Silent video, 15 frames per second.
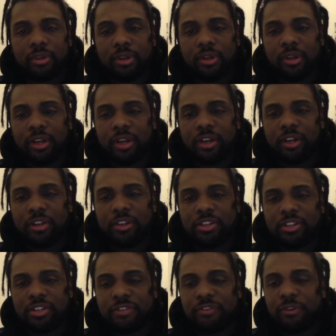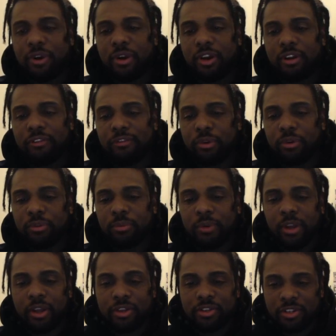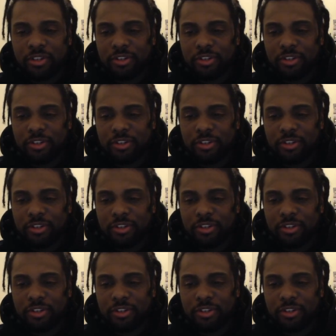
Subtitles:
Okay, now this is fourth round, so it's